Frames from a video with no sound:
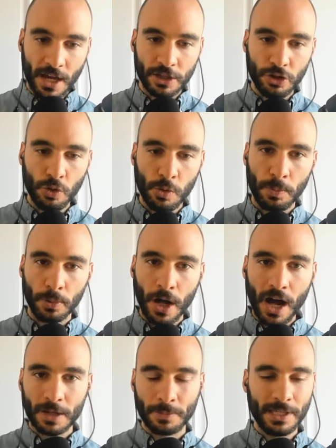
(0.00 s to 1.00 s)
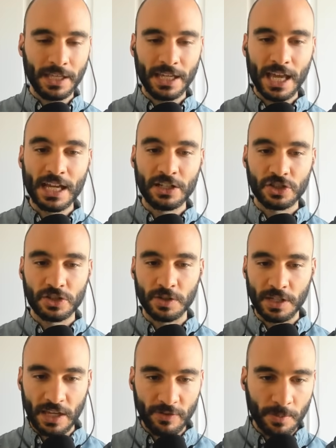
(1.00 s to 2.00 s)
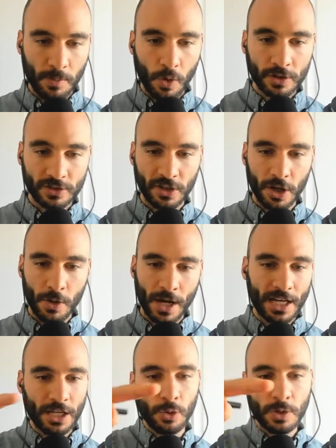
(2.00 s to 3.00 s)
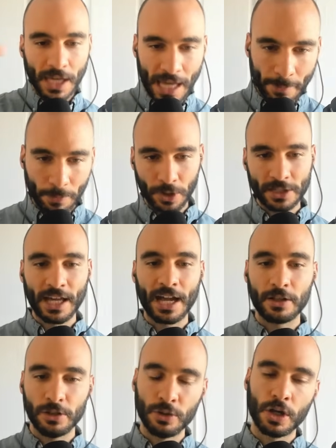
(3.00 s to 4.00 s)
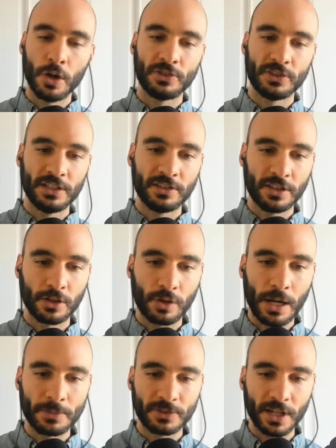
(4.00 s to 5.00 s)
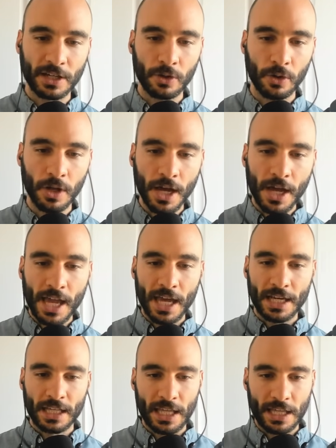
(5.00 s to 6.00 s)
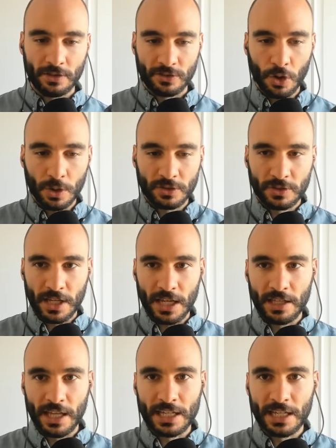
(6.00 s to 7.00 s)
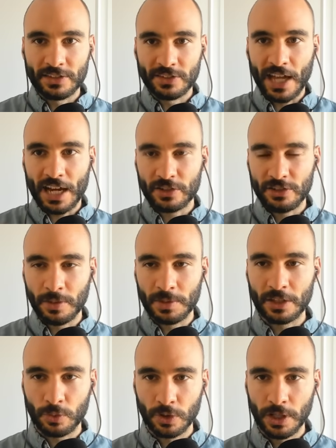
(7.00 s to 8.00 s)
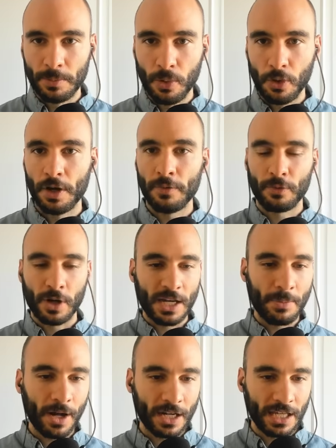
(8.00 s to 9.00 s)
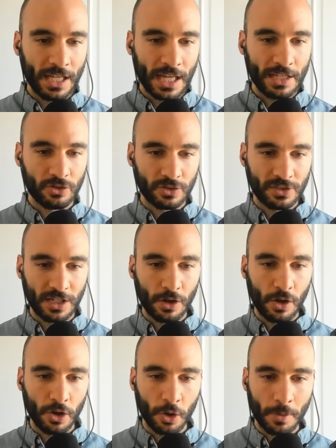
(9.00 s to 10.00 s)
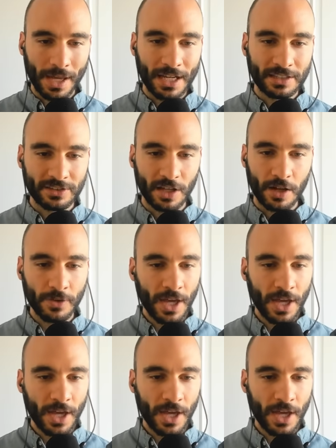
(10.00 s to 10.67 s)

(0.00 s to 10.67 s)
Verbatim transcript: you block PDH even more so, and then you can't bring that glucose into the Krebs cycle. And so this is actually something that's really important for anybody interested in all the hormetic stuff,